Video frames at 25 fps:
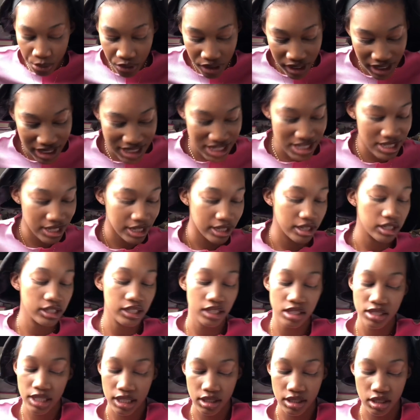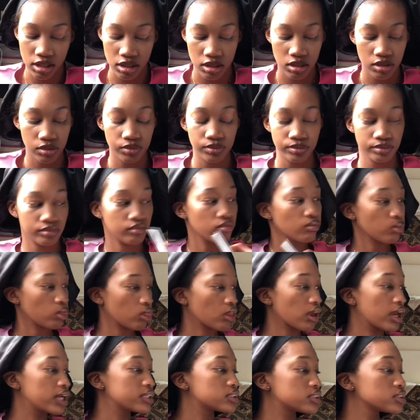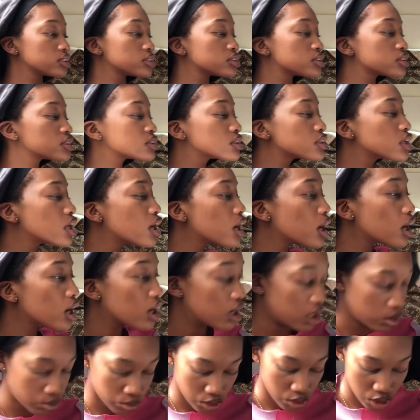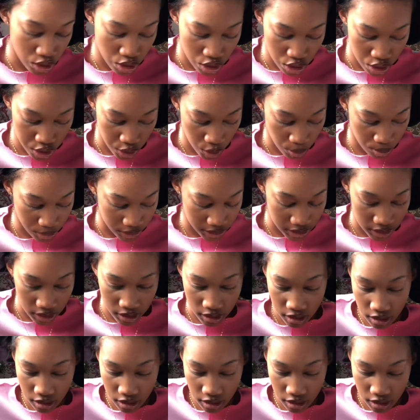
bring it here. Yes, I did. I did. i not stupid.